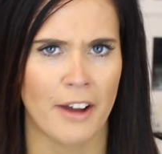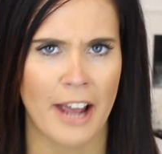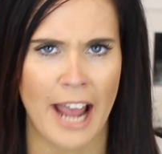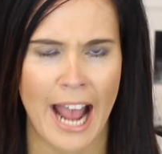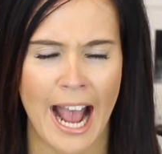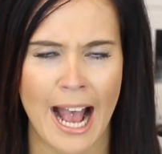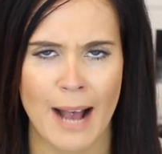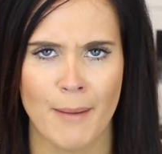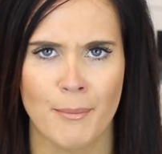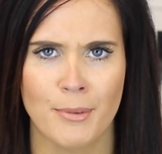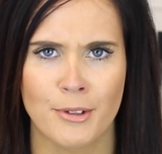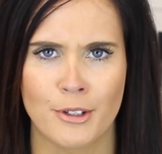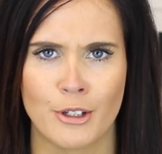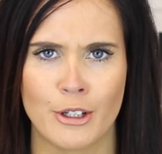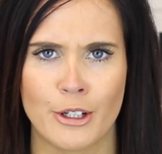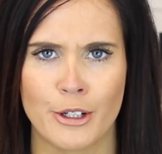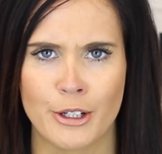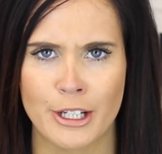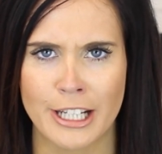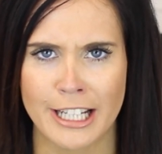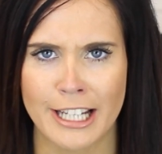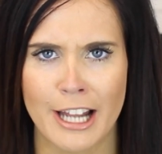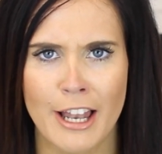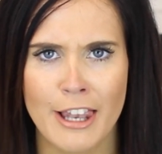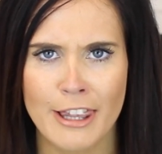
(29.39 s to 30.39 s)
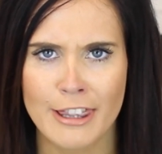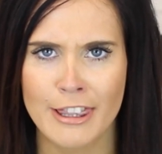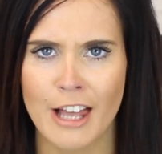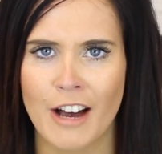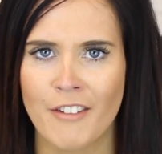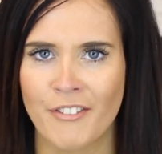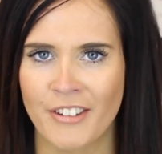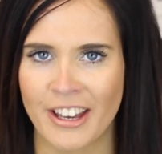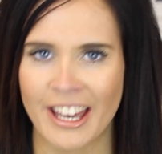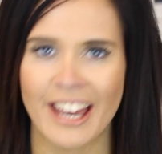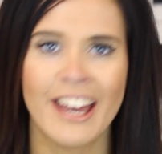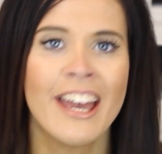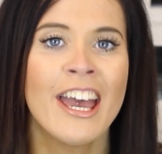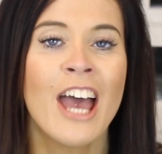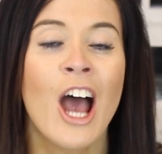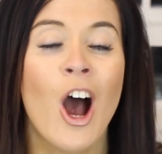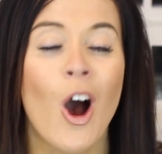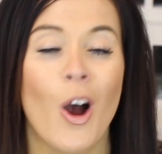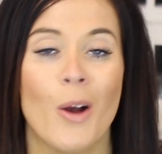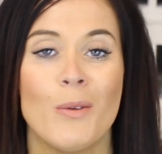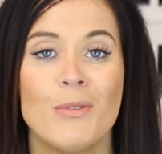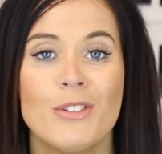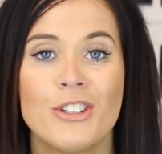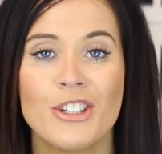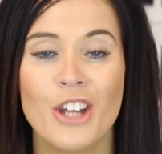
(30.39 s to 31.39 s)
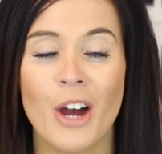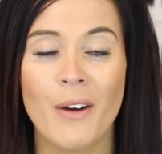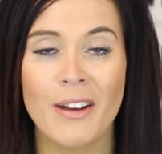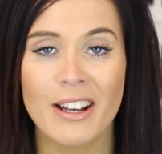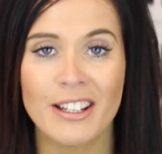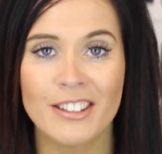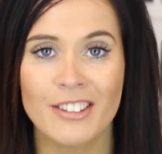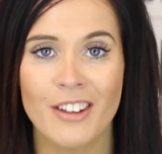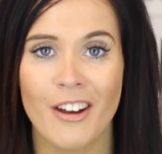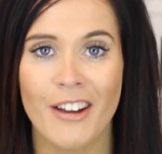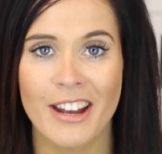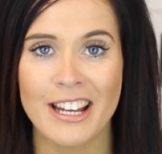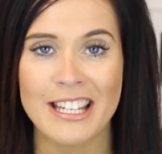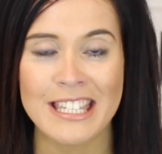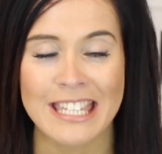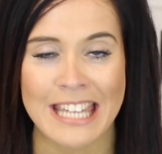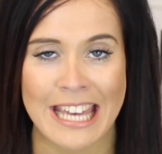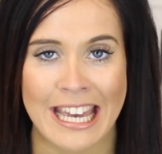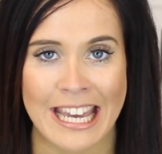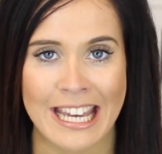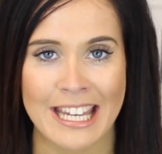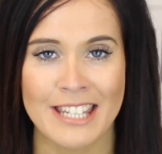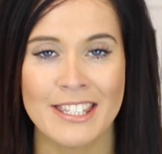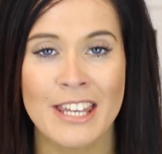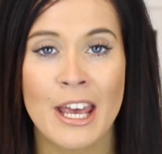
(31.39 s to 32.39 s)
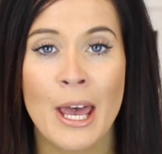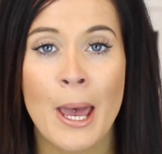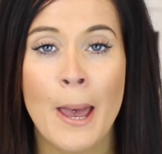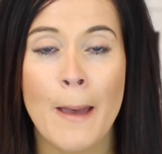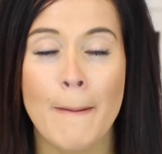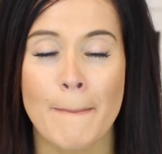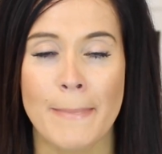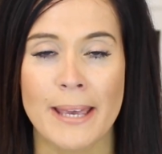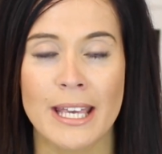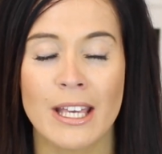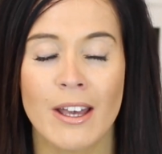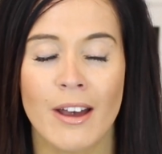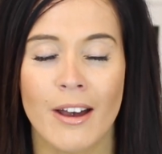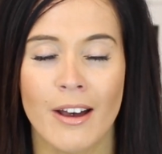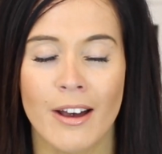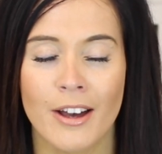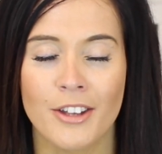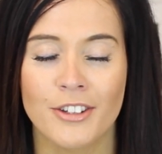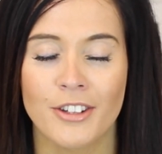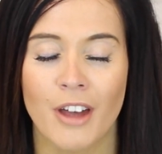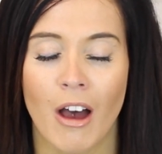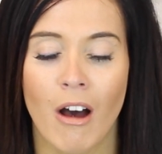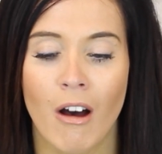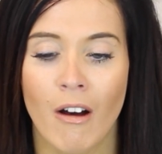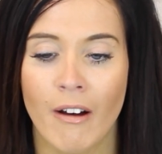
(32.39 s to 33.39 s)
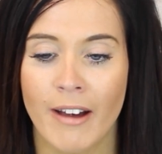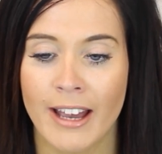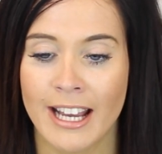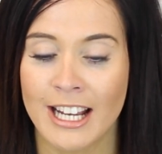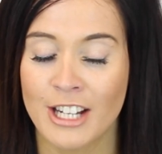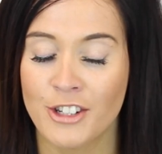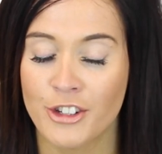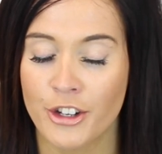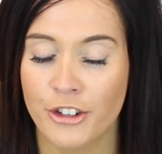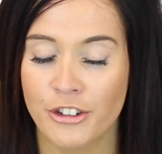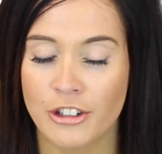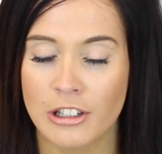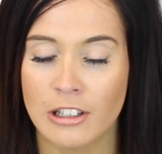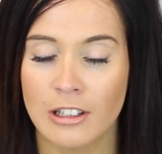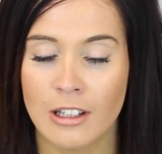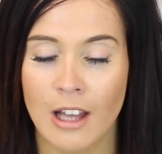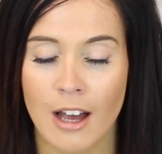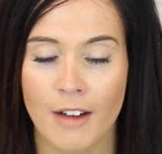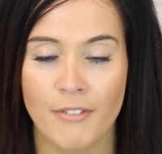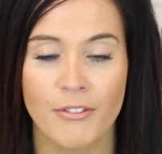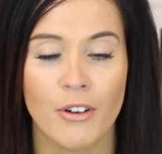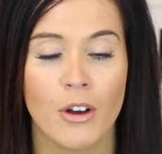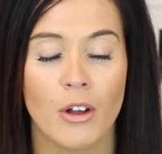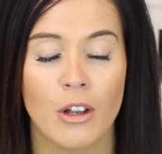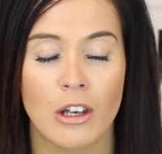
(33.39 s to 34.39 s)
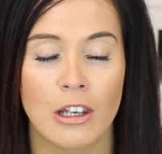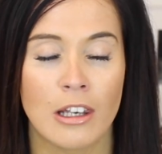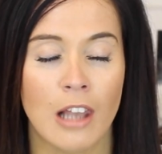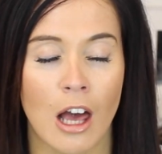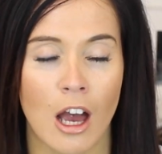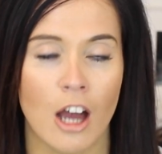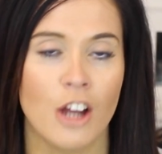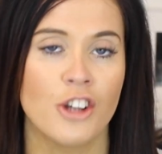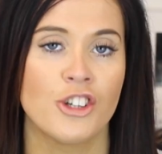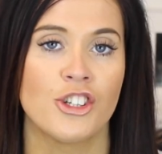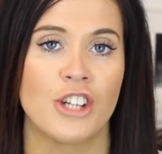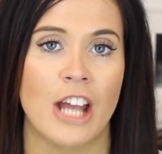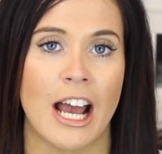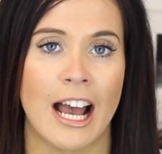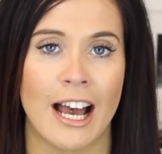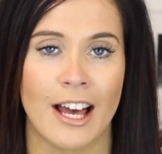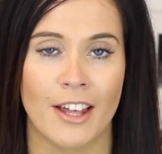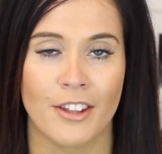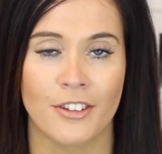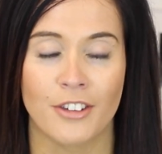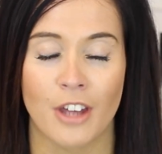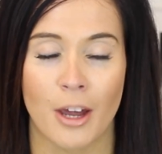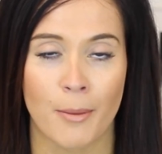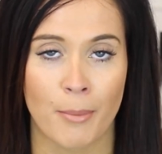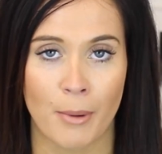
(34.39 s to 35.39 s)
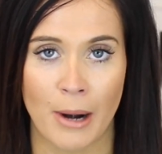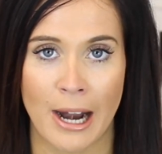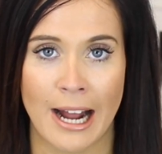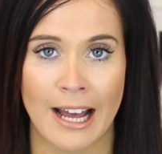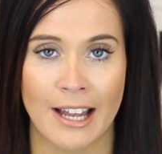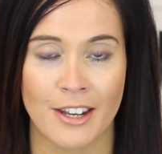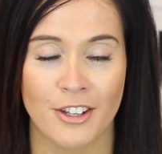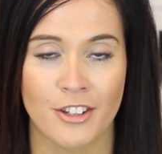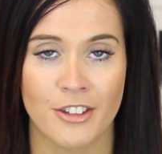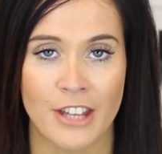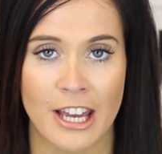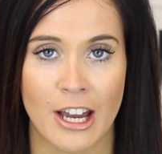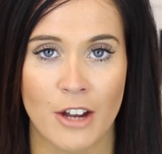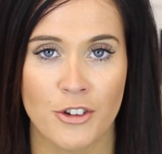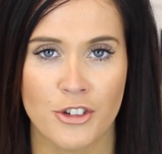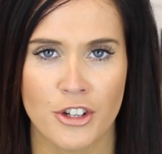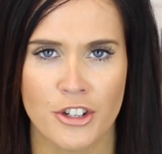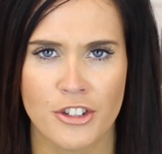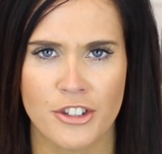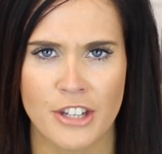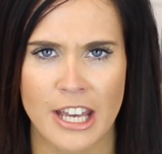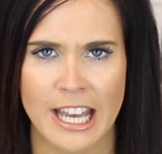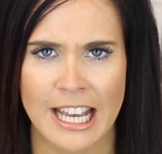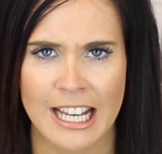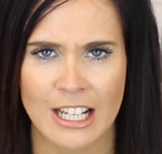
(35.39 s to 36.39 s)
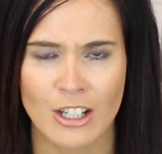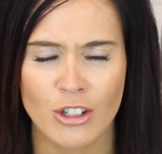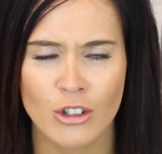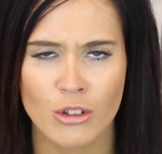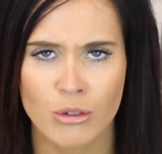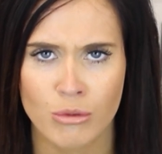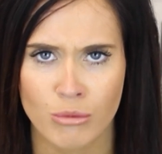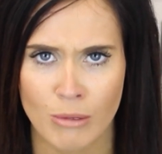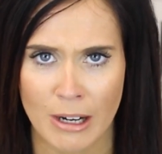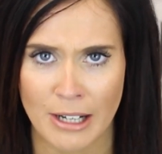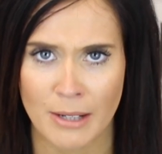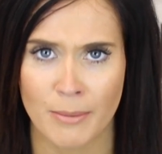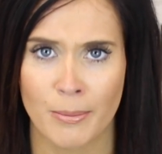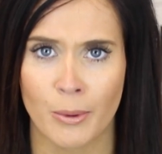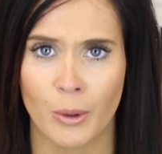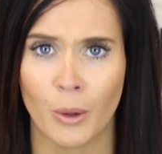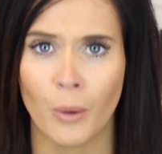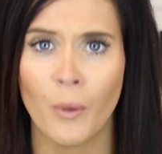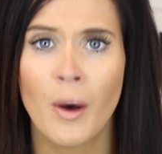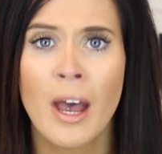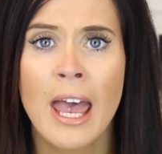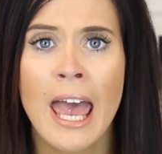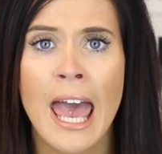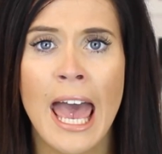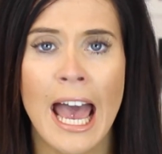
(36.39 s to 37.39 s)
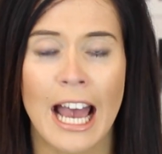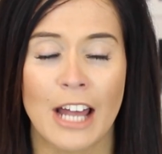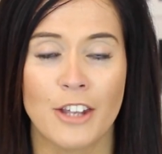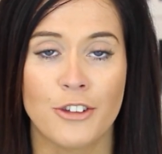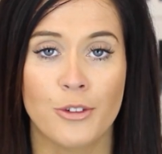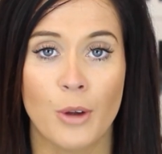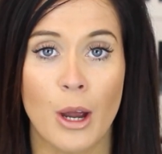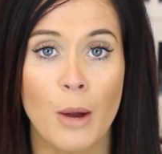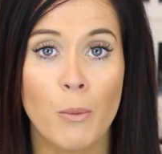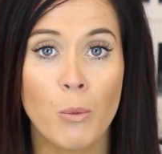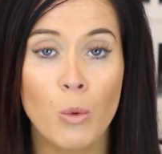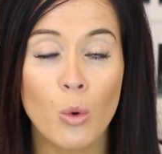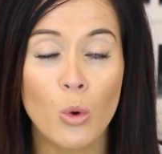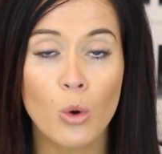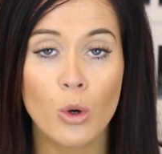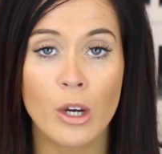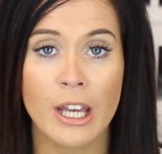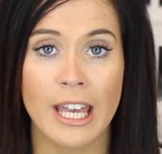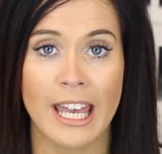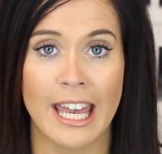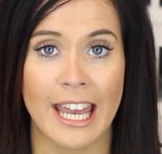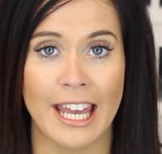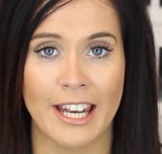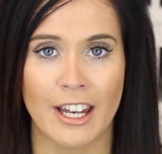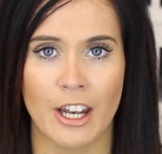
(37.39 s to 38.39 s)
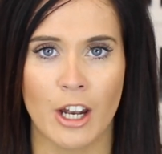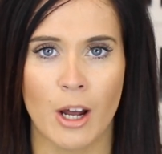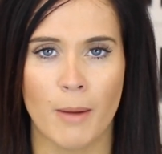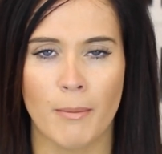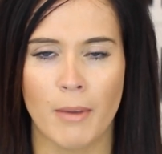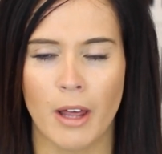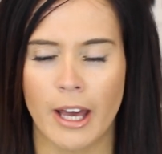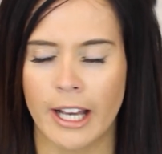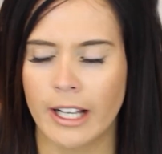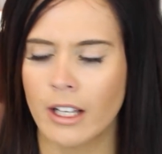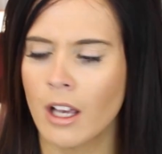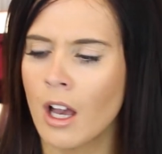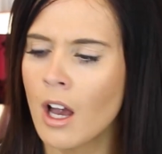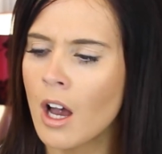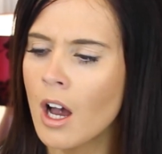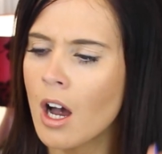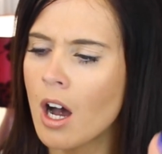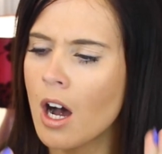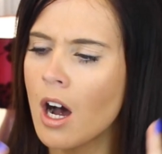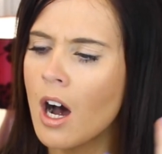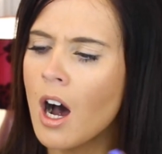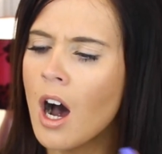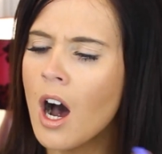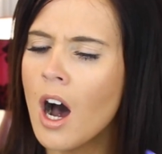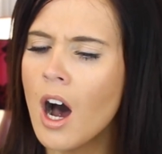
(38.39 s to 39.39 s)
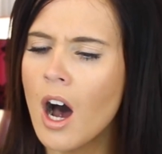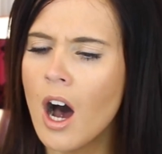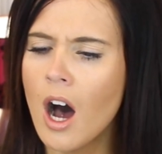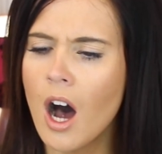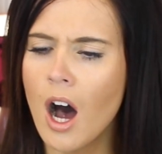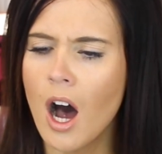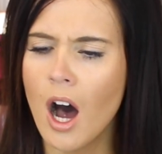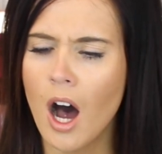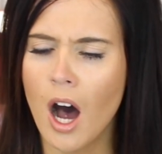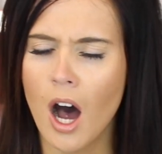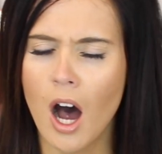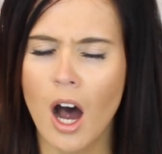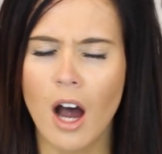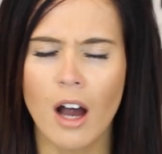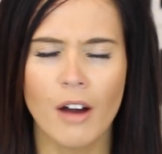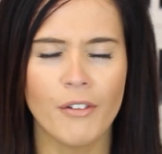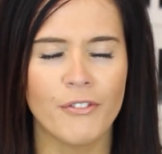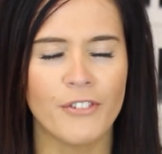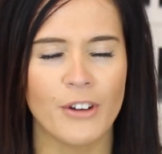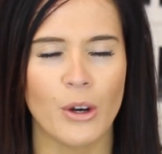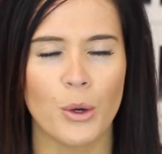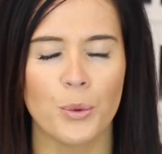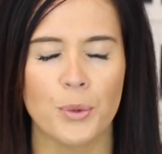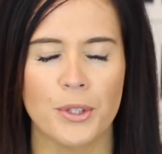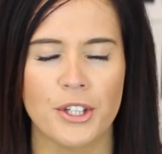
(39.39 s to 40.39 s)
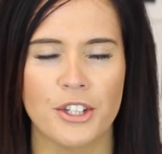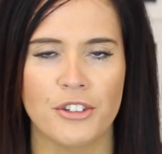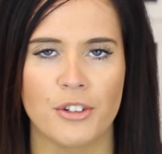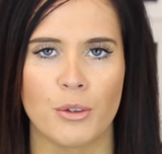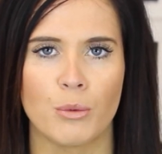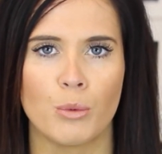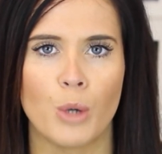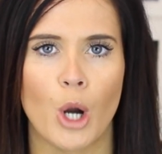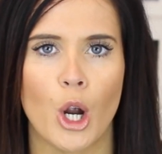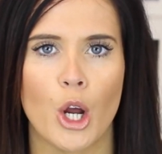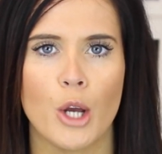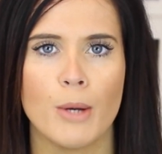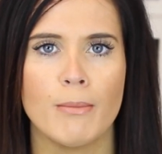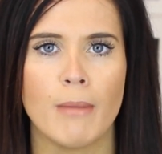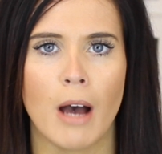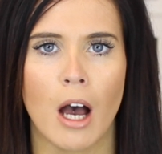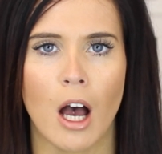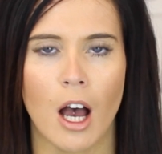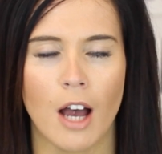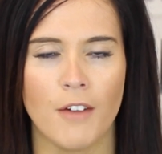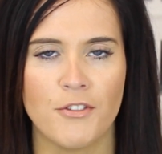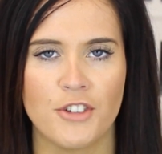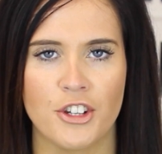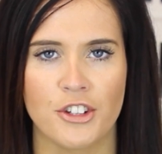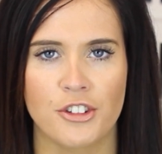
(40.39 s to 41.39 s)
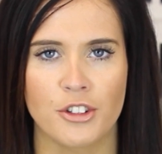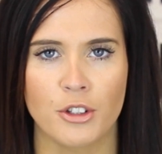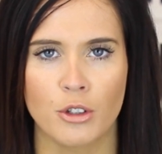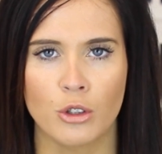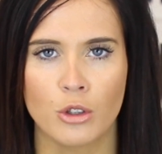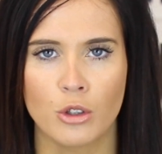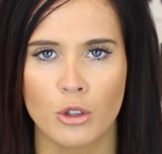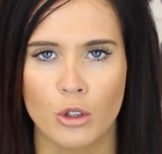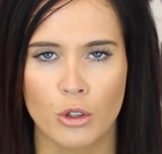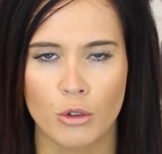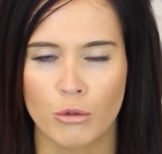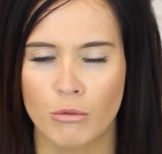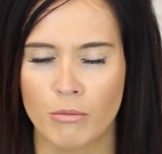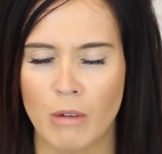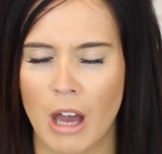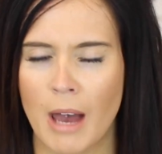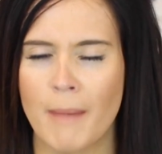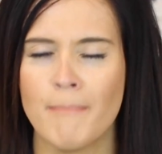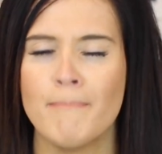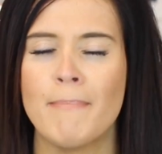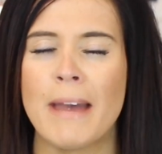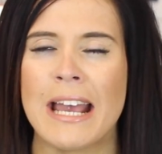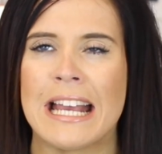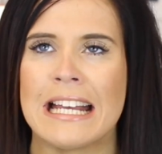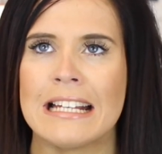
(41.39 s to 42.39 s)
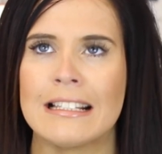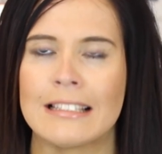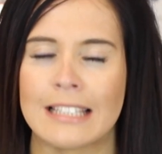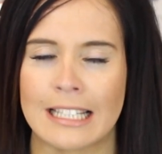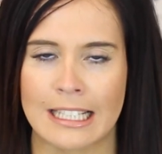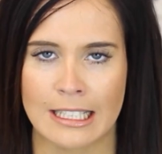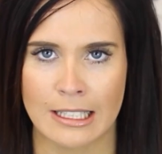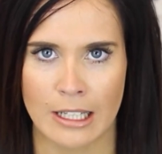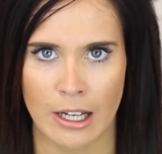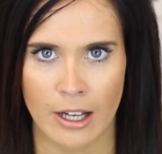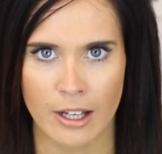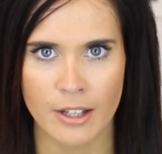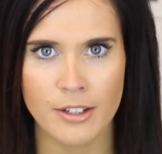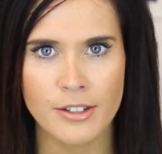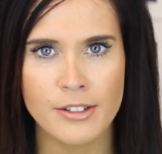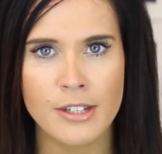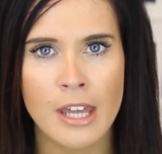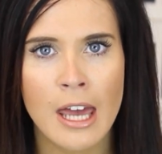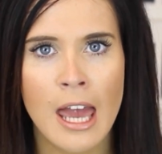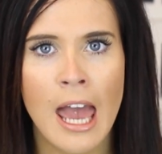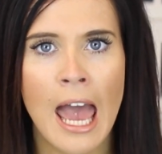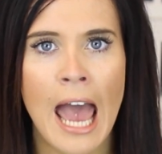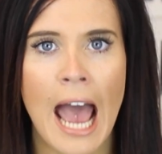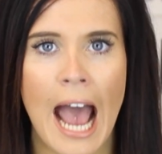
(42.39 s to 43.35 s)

I absolutely love it. I'm so excited because I just love Lush as a brand. They are just incredible. And so I walk in and I'm like, oh, filled with this aroma of just amazingness.